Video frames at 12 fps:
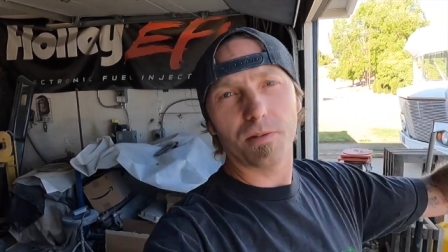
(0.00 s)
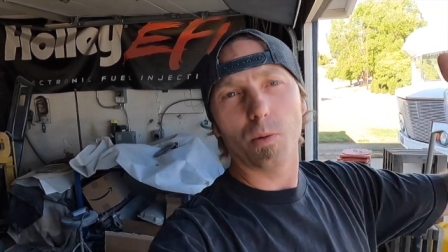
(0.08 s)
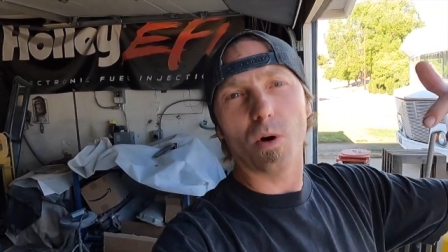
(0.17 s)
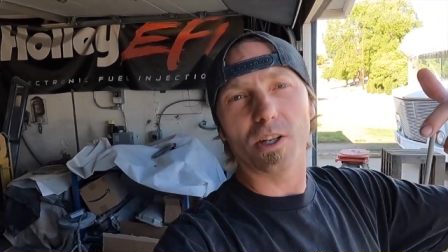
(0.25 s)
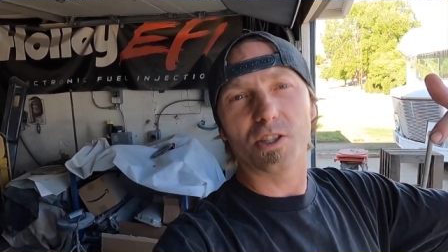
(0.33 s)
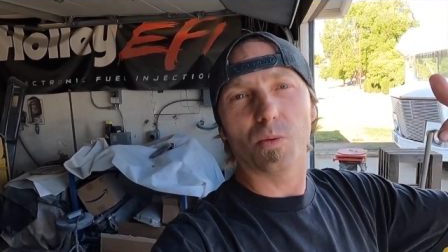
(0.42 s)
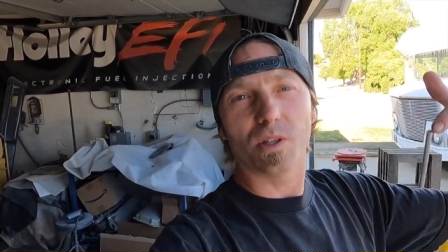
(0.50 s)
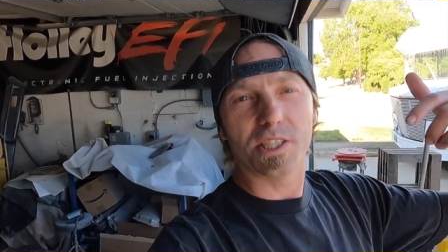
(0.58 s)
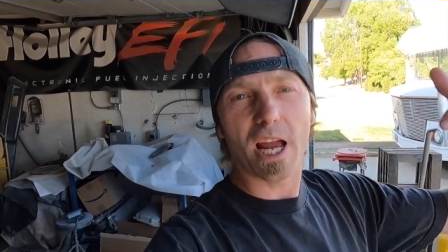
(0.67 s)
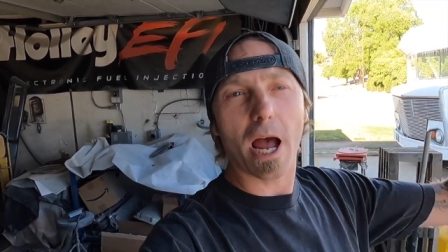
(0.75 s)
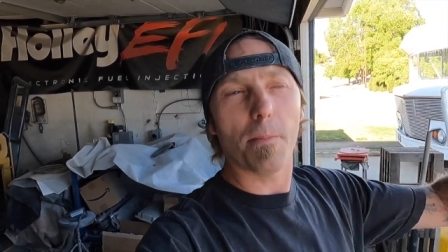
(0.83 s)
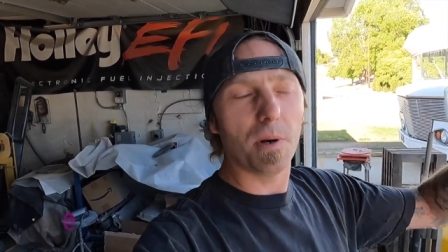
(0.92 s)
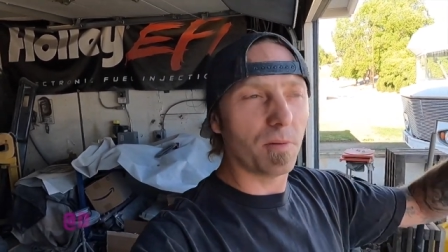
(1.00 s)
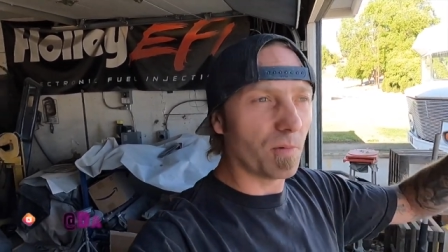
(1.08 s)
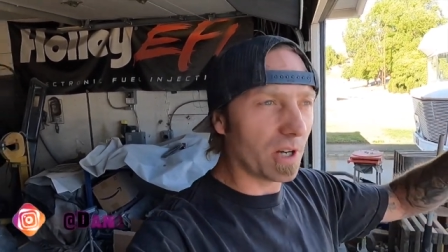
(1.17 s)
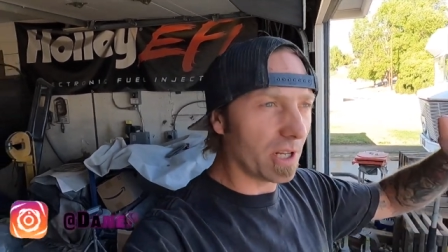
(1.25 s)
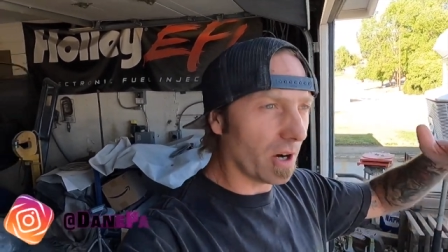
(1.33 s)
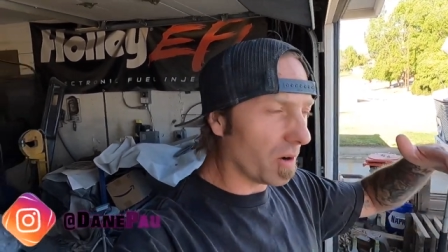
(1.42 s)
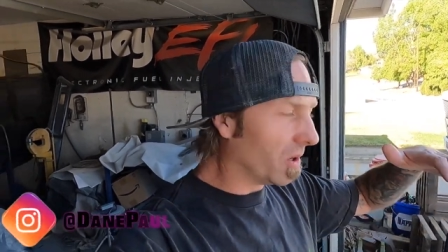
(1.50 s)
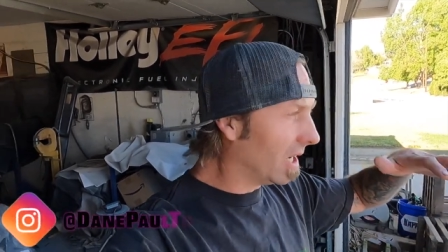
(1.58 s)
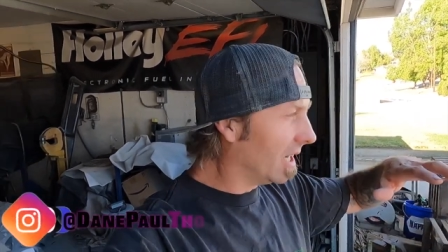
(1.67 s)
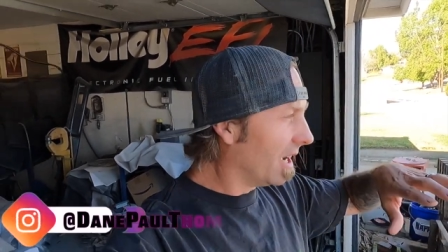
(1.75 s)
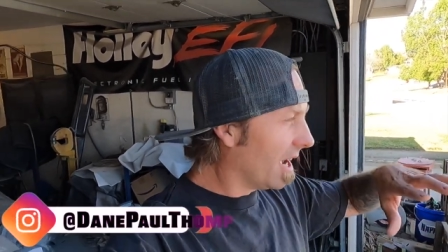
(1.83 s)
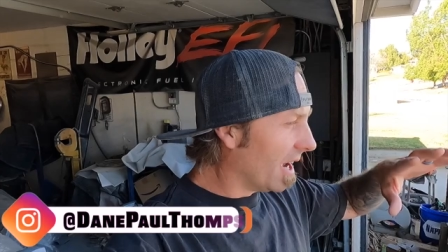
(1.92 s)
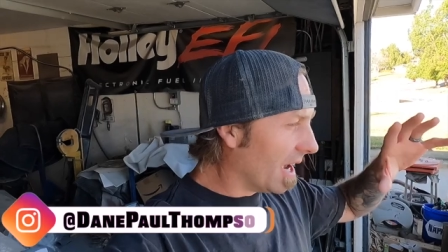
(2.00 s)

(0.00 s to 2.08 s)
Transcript: If you watched the What's Happening video, uh,